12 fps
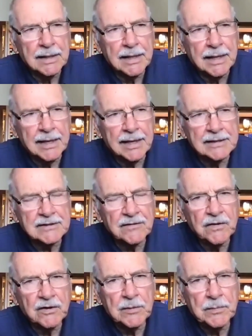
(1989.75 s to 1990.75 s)
has a
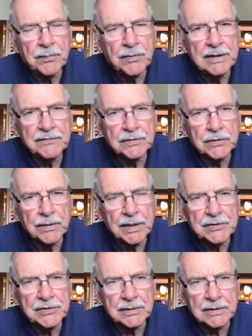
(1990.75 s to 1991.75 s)
very brief
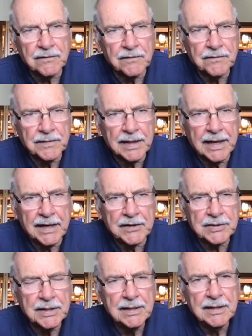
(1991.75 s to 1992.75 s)
duration of a
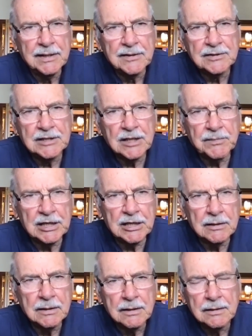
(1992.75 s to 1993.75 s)
flash,
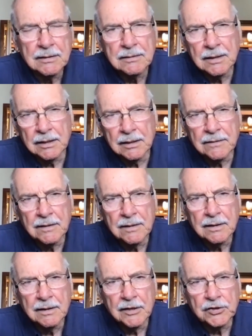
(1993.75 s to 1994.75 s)
something
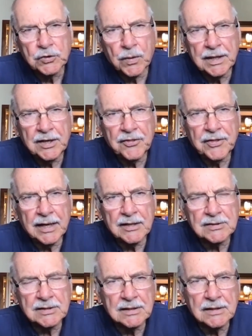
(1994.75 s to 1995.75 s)
a
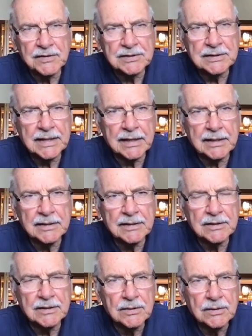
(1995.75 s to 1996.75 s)
20,000th of a
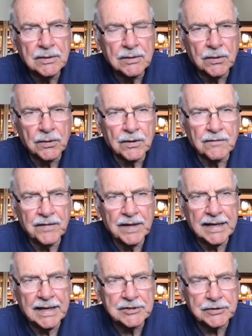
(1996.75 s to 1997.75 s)
second or
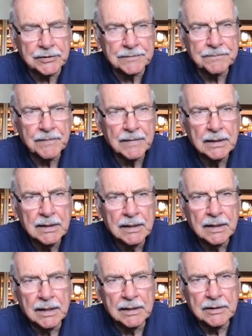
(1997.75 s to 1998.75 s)
faster.
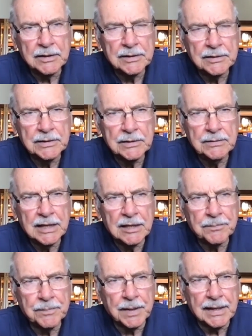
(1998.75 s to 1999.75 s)
And you can do
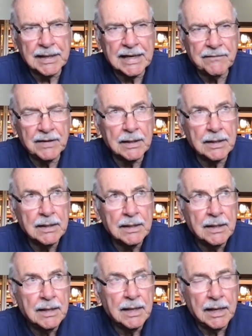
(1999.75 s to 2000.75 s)
that by having
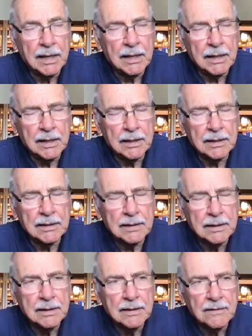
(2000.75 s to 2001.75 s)
a
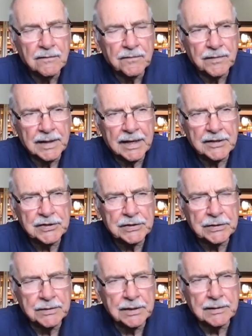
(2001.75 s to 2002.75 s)
flash
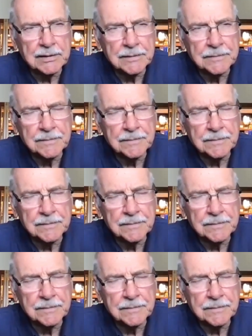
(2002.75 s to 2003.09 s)
unit,